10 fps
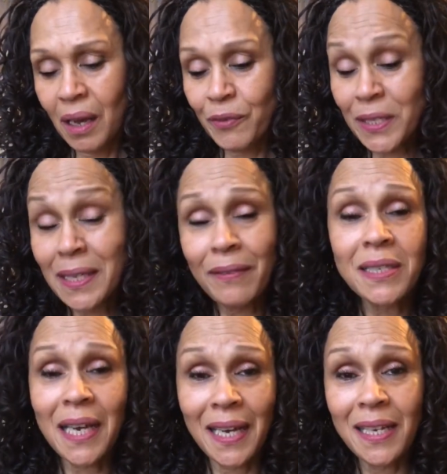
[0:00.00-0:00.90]
for seven
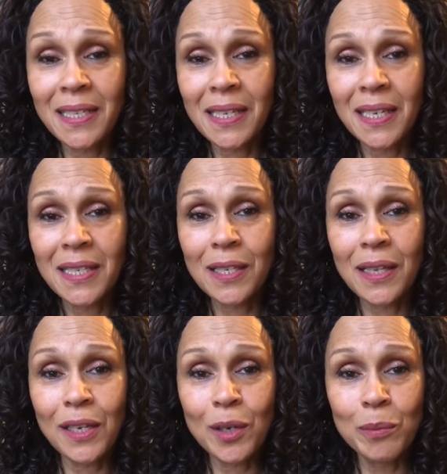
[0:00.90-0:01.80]
days so
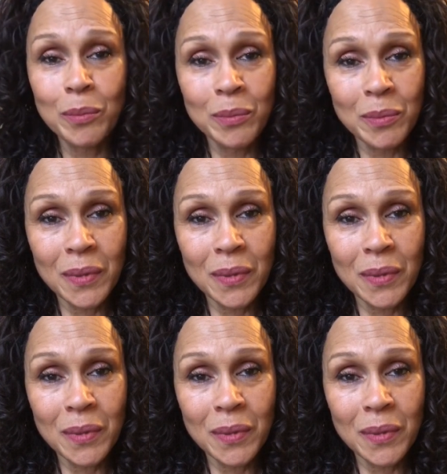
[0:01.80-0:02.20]
that you can